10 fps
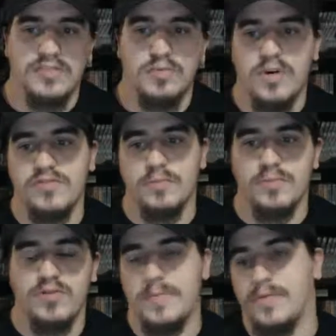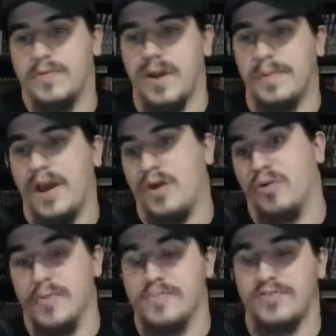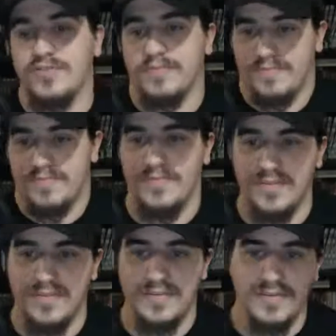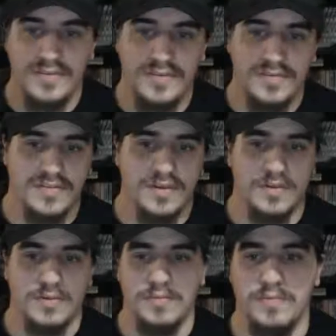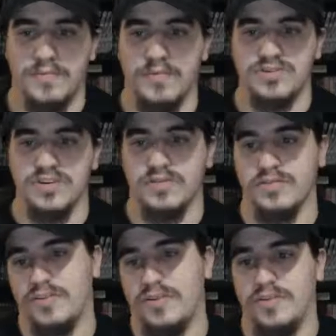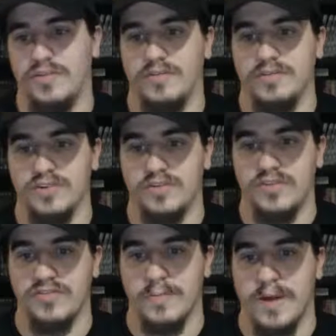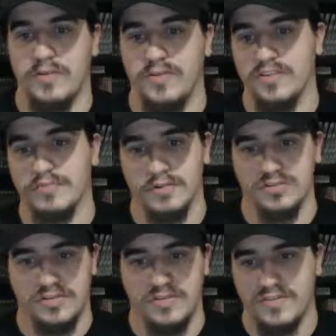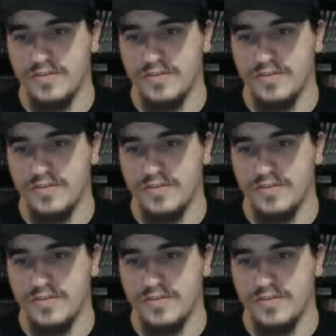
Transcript: walls are blown up to find power-ups, so which increase the power of the explosions.